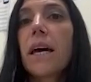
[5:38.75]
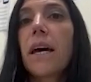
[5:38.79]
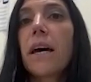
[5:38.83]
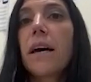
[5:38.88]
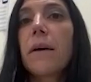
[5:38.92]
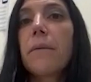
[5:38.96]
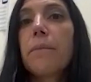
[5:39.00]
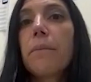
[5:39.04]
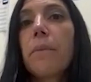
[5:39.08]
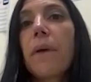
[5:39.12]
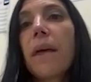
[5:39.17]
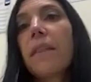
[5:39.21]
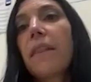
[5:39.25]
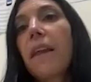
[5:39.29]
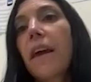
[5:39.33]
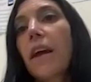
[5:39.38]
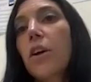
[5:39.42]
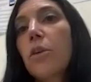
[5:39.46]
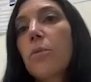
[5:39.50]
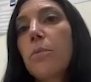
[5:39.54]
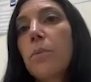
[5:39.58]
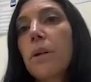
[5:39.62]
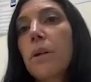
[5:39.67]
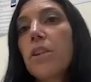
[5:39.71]
um, and that
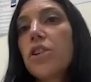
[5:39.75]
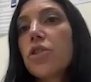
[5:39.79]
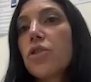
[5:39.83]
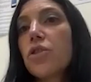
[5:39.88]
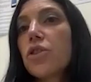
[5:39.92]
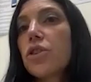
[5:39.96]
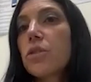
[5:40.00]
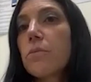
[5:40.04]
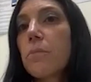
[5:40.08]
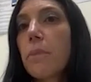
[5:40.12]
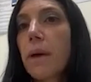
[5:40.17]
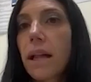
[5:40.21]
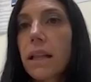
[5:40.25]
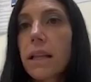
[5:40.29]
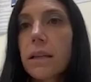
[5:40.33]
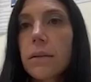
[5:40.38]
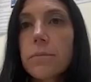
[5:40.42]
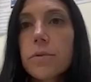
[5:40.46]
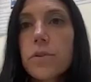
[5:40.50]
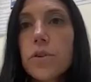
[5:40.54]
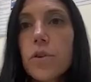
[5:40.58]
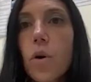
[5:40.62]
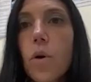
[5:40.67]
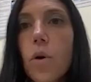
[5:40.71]
could be due to
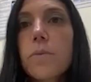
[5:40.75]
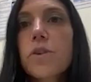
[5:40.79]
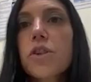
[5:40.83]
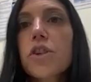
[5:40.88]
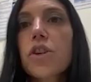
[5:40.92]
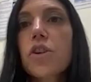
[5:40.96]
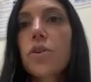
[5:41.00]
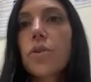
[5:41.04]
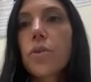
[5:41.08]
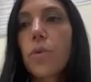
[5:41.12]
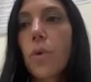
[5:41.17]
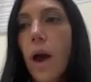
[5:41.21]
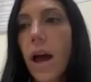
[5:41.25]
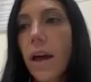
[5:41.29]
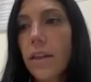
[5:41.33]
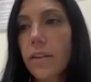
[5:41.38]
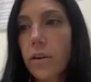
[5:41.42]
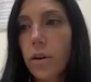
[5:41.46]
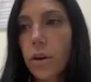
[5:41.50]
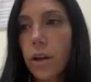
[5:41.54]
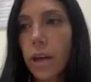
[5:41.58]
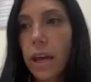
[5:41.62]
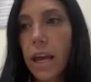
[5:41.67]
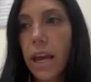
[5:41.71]
malabsorption or
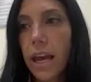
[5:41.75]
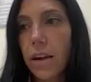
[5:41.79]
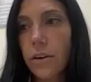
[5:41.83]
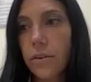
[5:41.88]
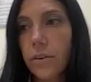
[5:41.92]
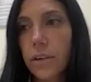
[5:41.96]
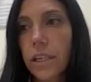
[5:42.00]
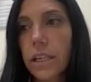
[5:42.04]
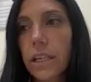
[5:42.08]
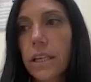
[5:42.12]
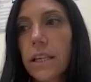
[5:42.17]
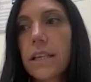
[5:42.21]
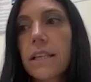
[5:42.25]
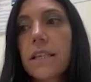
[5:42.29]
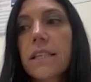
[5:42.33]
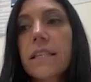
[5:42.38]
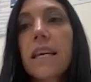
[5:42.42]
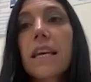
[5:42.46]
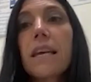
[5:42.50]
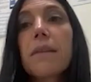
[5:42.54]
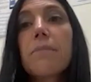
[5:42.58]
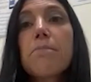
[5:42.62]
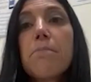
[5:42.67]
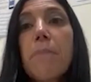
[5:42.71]
other areas,
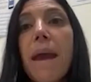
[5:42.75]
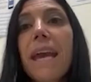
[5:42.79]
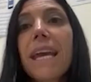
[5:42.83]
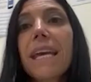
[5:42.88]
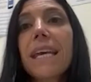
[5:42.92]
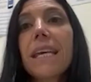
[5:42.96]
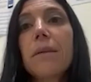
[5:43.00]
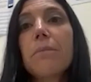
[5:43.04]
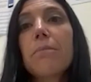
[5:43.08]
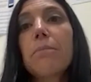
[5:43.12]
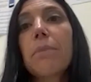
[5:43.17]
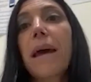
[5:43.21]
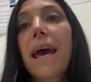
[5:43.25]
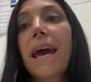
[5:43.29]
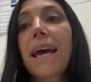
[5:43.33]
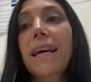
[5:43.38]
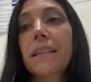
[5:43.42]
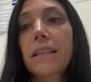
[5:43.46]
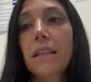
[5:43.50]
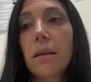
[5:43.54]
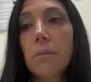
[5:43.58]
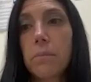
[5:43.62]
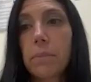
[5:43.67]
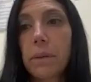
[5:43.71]
it may impact
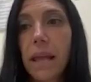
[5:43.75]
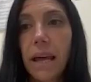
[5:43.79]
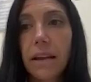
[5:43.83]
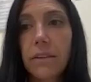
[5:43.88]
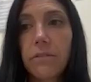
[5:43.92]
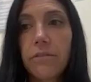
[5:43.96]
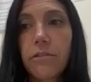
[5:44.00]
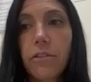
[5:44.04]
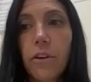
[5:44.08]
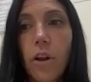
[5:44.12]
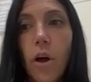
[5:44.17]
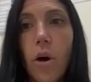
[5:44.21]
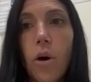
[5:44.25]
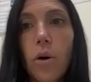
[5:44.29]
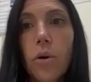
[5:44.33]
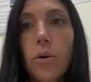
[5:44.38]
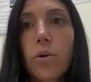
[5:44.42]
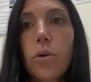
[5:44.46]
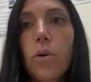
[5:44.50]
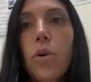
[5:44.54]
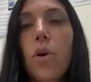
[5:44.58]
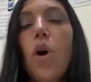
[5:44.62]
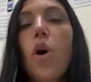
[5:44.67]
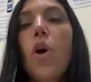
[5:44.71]
the blood
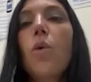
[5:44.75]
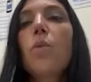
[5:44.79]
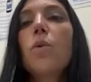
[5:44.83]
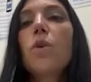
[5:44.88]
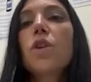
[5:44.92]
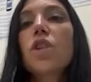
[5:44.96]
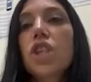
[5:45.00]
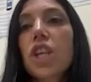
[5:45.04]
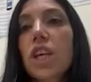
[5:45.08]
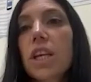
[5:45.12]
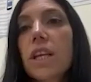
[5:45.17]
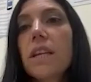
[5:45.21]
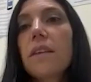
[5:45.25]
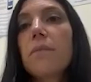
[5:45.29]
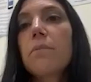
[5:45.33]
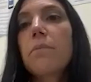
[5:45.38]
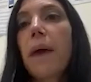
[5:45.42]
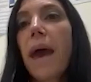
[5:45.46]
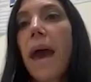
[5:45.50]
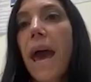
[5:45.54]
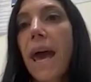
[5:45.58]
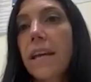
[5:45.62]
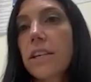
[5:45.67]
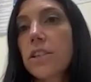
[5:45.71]
flow, which can
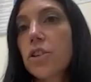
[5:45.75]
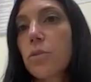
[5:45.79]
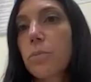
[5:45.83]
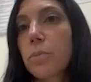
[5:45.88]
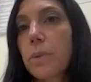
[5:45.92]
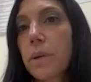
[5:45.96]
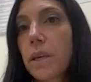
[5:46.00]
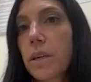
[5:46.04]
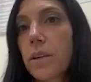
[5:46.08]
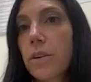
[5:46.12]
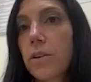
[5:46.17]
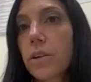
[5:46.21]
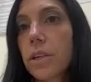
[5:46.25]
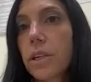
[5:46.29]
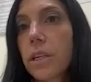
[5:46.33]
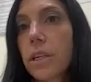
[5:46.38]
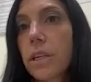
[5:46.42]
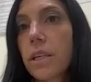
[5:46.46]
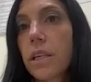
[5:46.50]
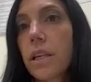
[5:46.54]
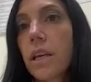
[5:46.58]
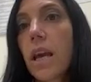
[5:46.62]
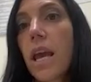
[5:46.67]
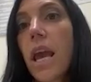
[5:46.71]
impact your
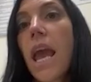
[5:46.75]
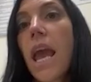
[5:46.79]
period.